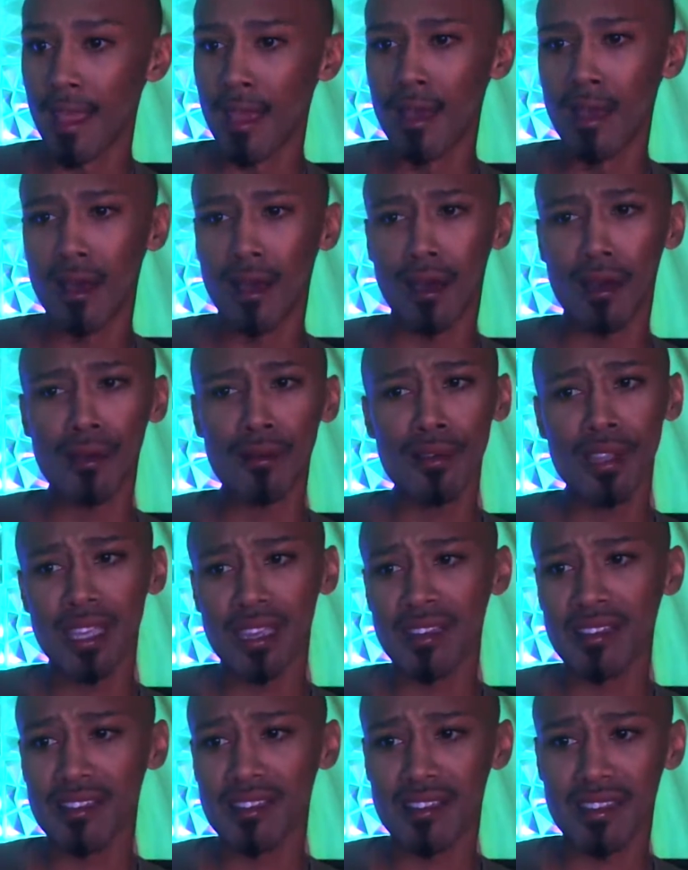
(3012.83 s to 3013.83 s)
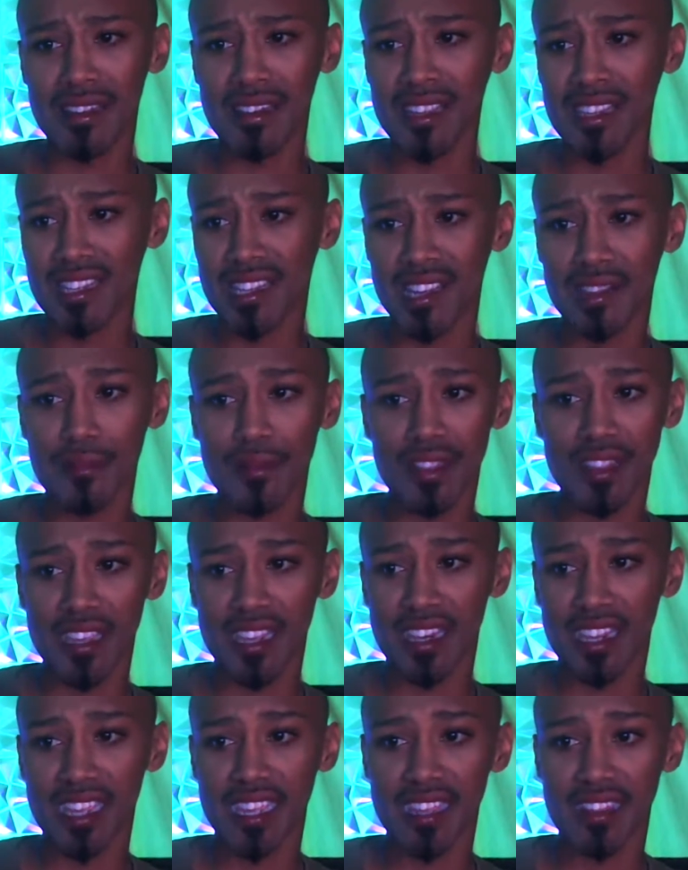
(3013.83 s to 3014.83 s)
Oh yeah, anytime,
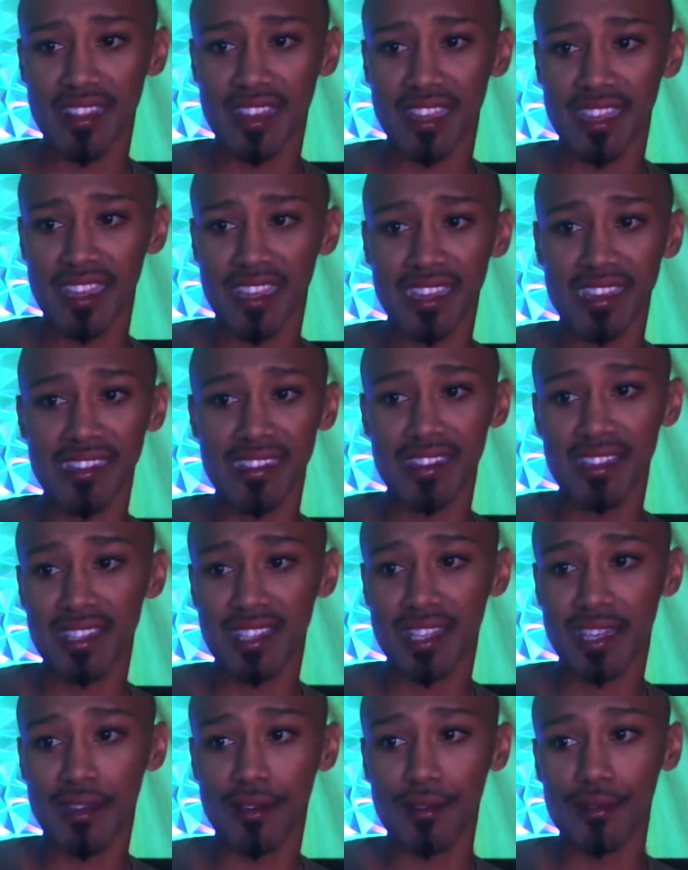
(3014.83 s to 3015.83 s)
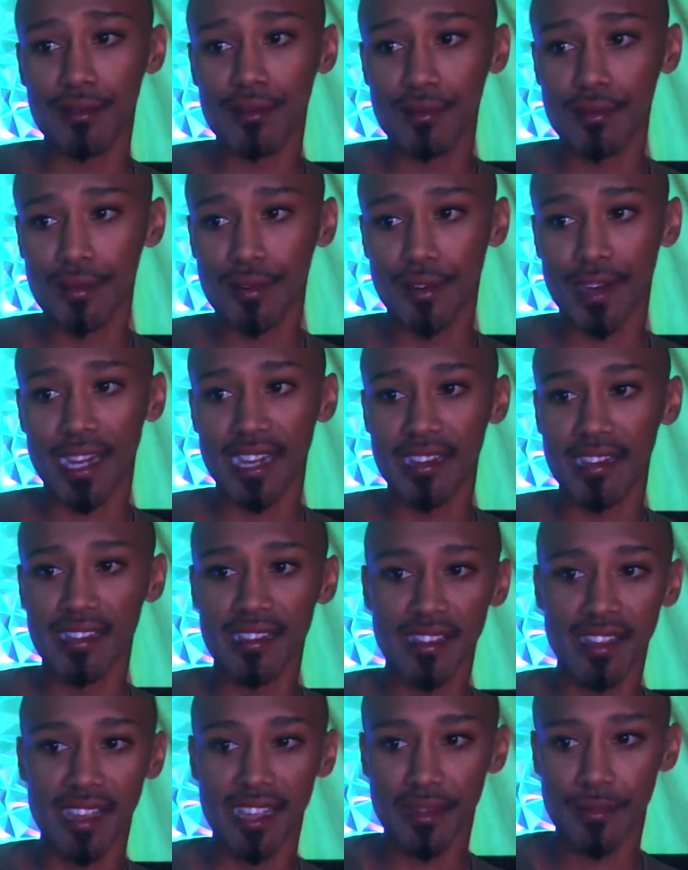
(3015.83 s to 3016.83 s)
Elaney. Like it is so great
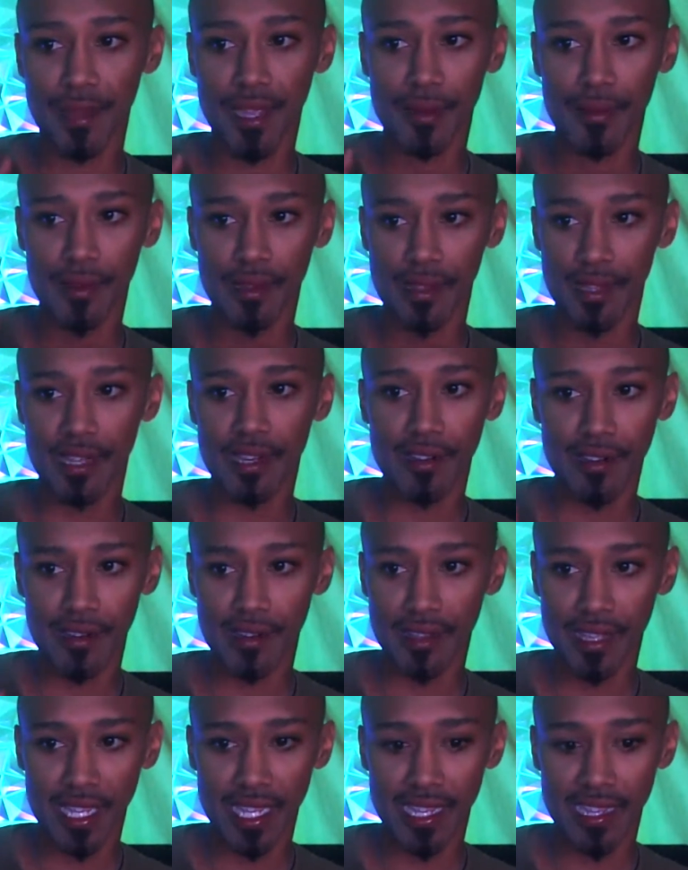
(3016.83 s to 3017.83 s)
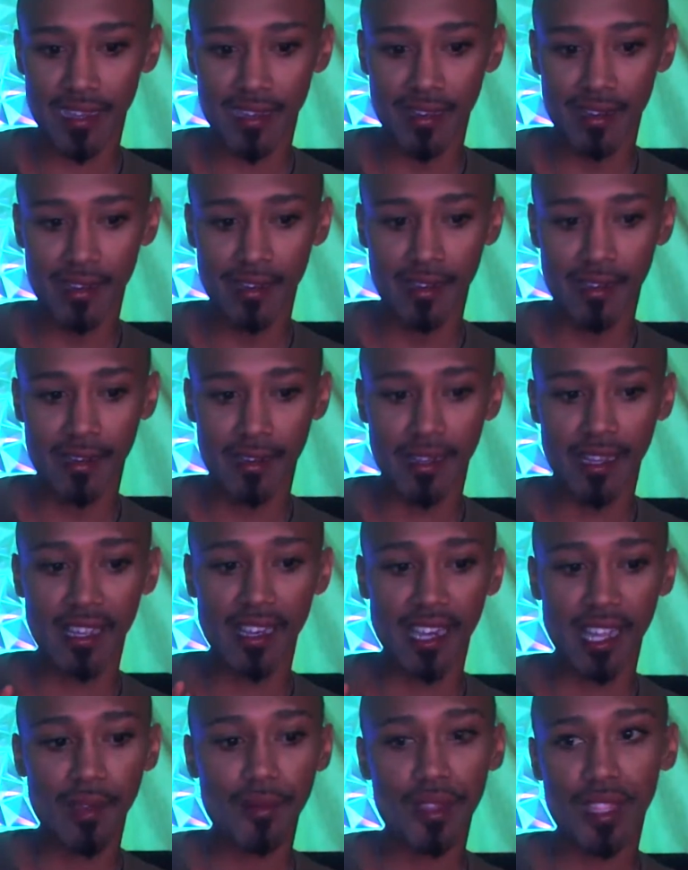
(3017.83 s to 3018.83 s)
to like be able to literally
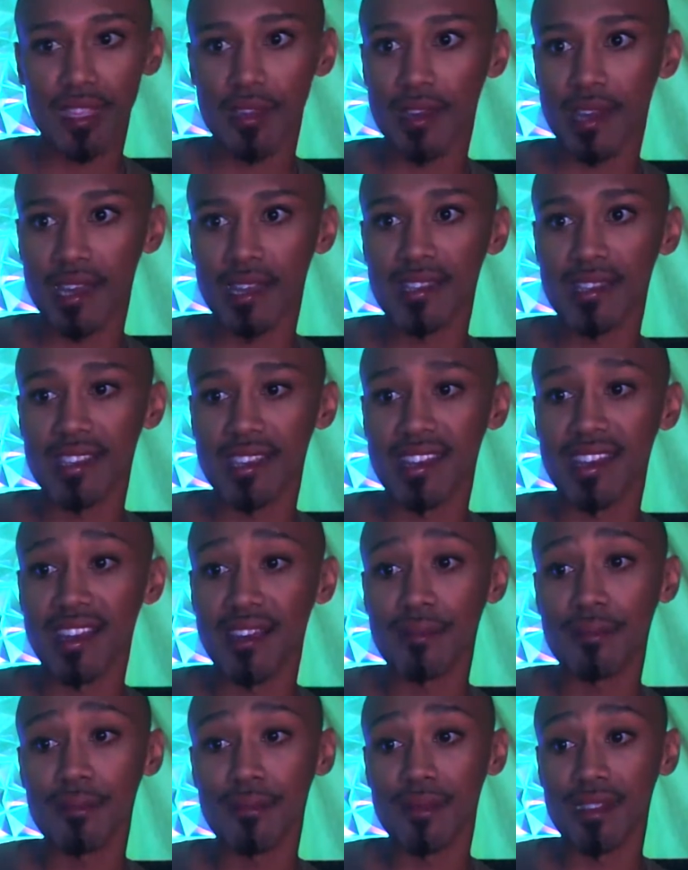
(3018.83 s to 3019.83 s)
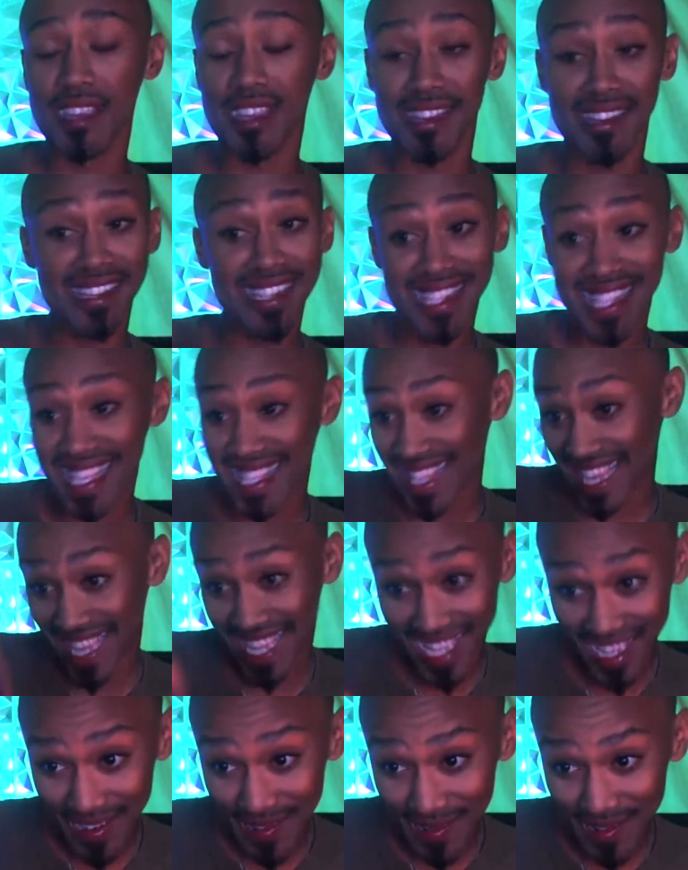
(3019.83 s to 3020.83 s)
connect with you guys. And can I just say thank
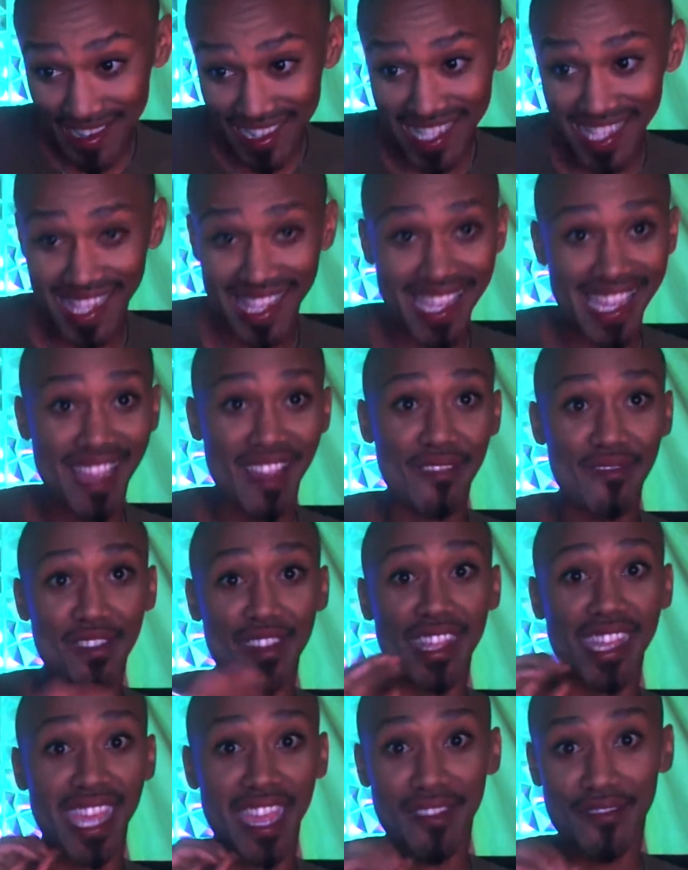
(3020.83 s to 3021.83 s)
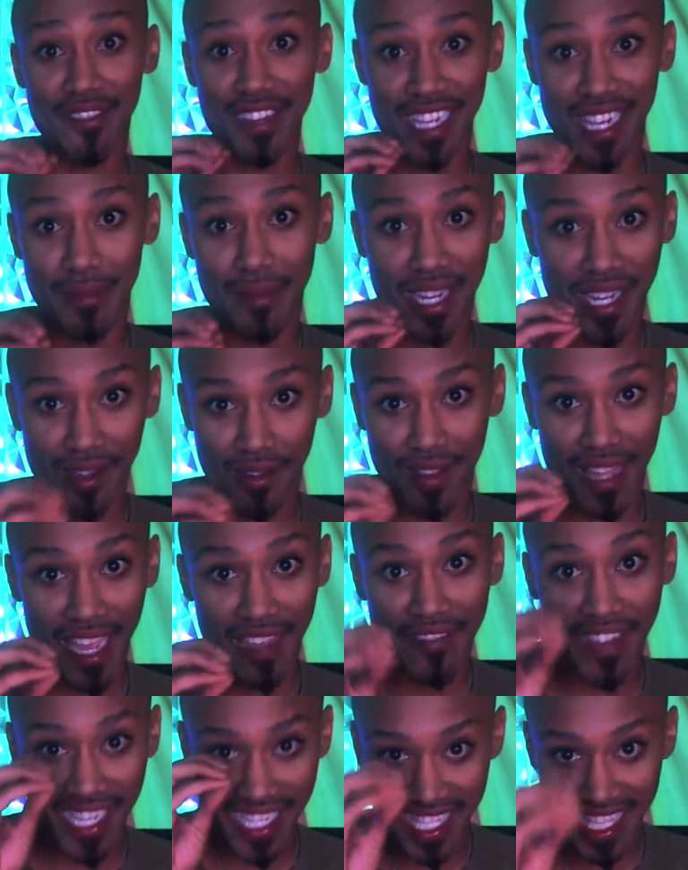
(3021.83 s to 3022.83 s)
you? Because like I feel like every time I go live,
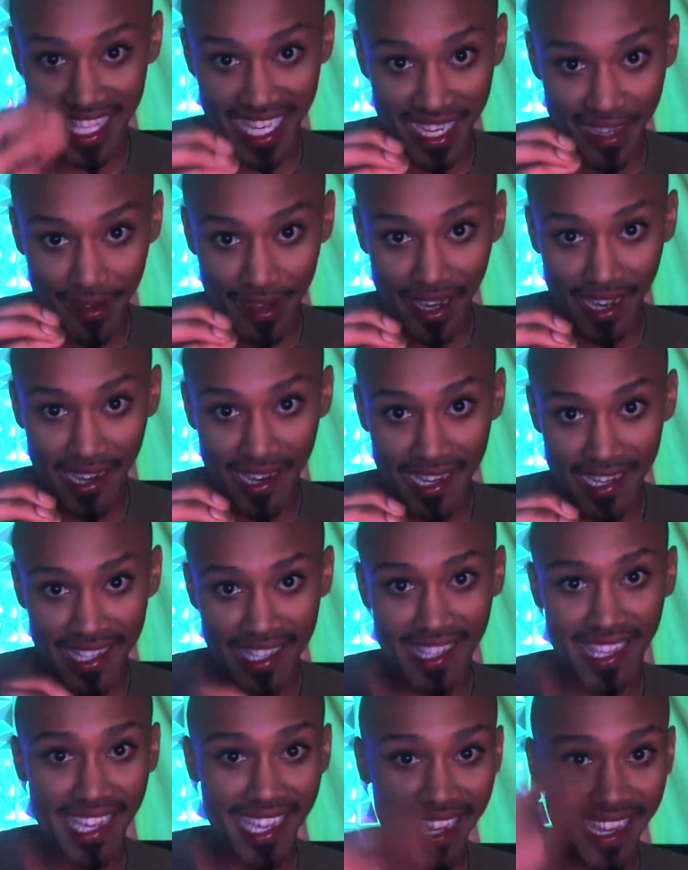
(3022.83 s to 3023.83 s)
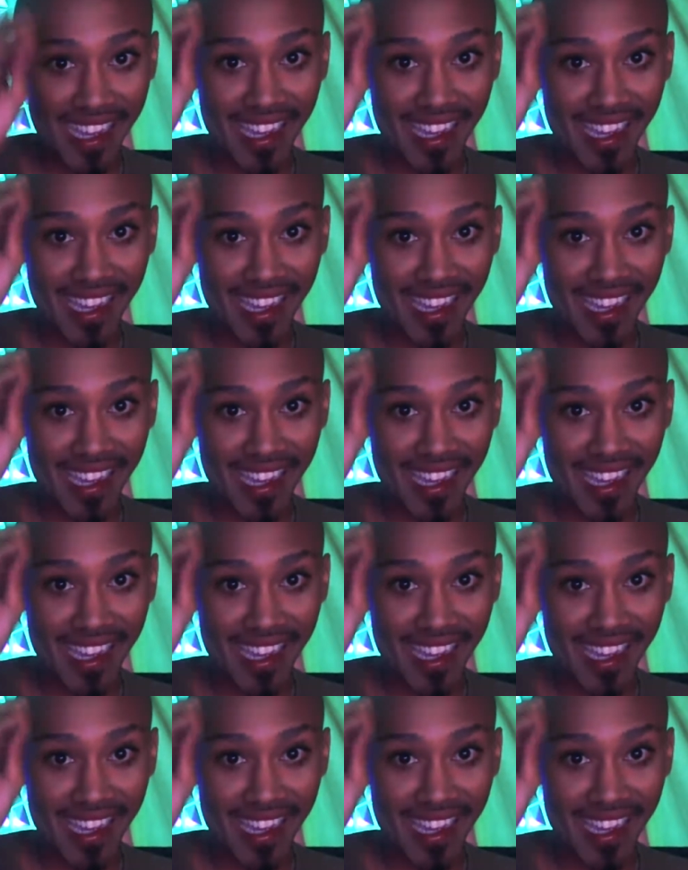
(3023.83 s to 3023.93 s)
I see you guys. Like